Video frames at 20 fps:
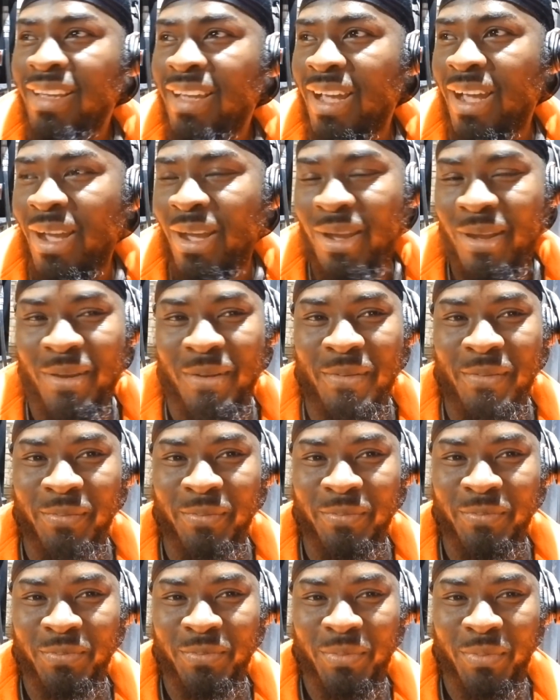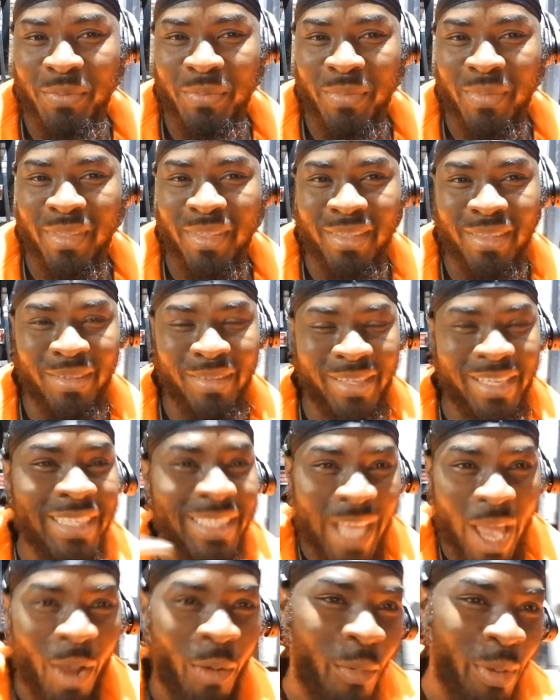um
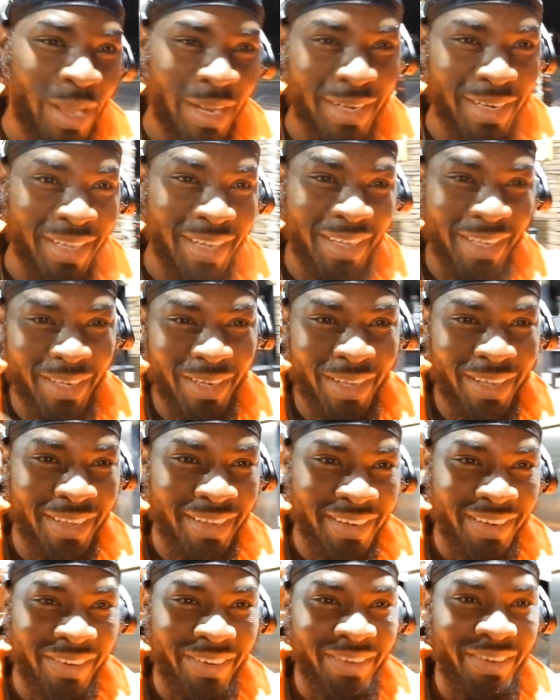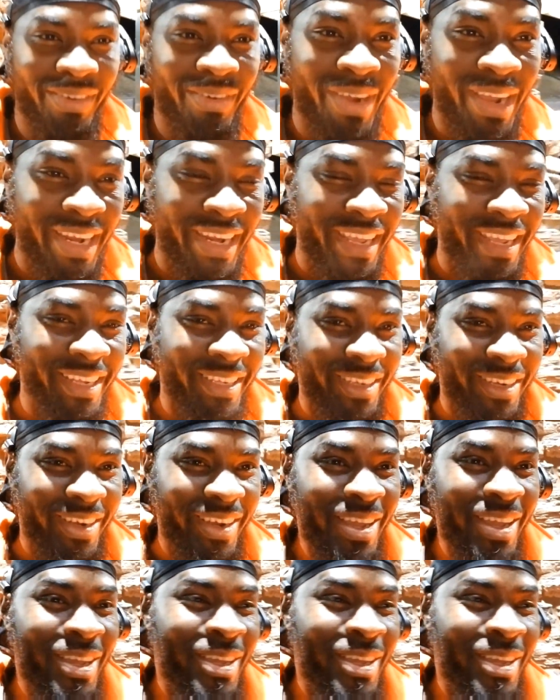since I weld the, the, the radiator.